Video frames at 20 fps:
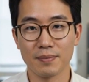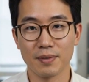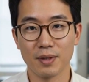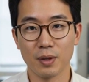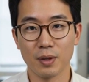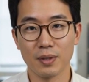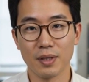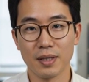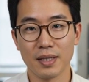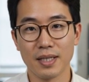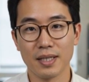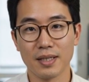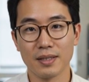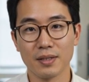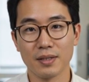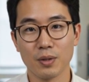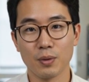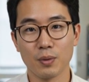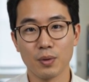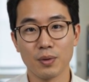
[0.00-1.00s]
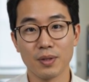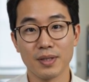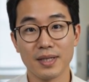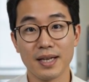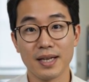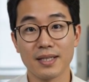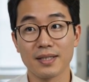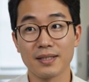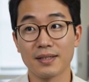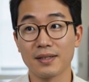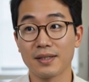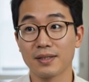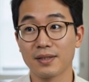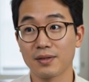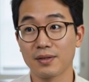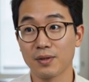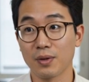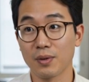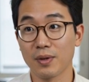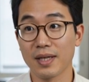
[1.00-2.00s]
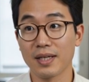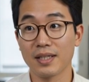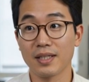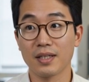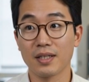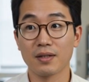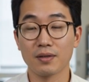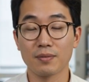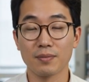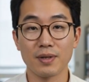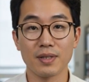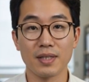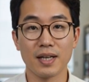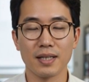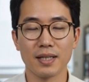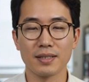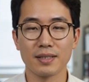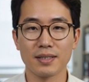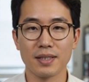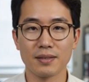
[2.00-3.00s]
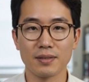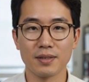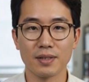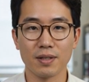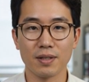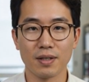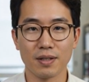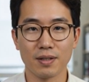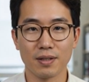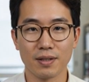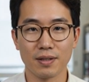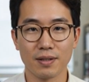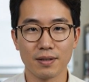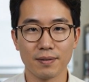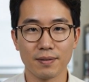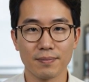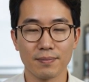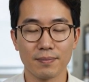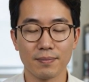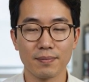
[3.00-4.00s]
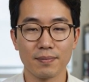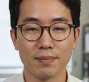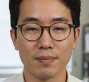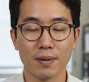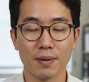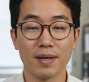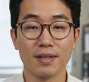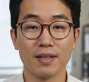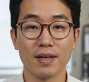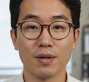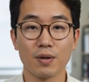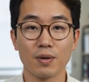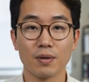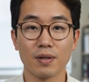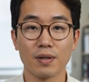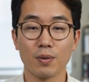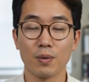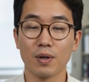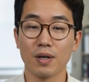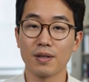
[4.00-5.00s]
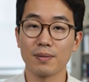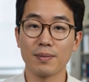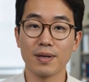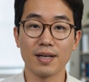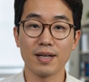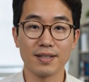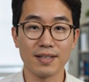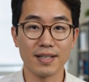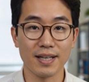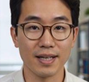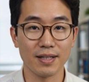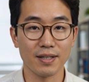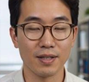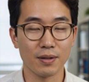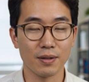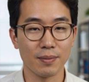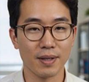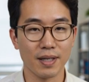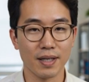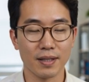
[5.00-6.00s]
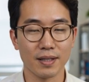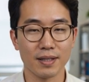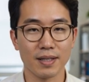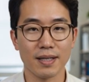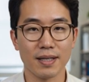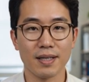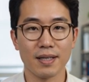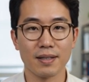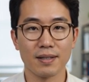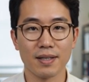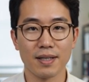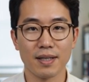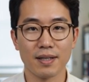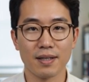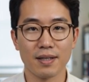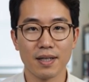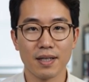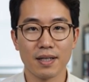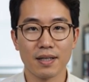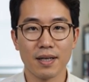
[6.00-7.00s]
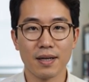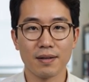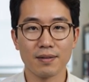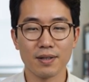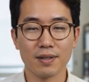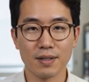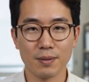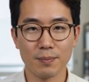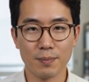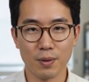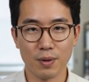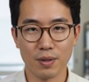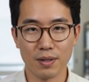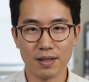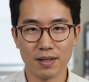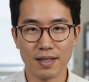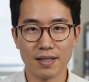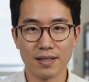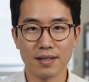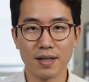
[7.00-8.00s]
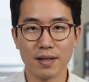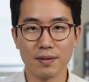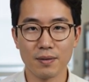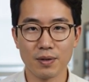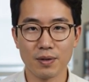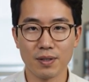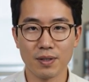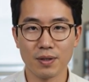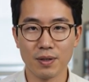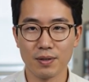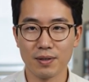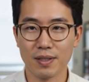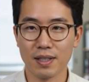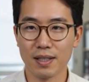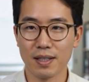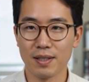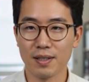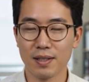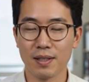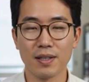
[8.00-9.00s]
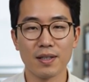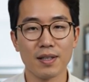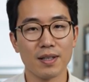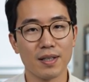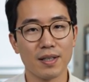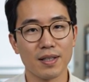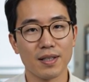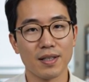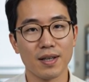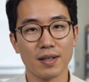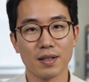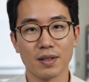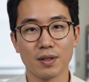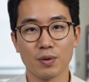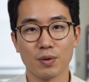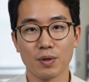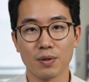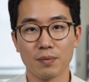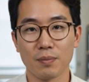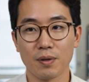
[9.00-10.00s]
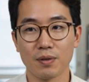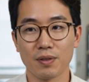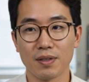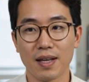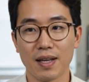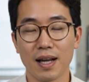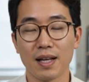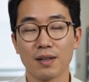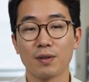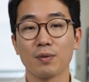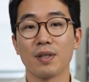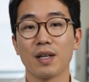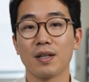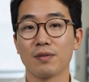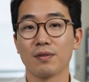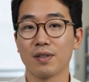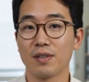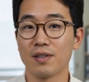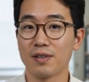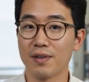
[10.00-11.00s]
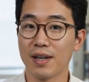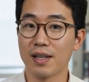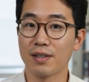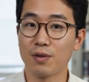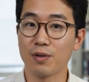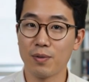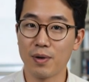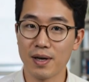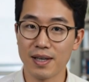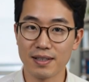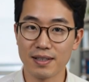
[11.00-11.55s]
No clean aurora data, no light curve precise enough to search. The method only works because the instrument underneath it is good enough to support this level of scrutiny. Here's what most casual coverage of exoplanet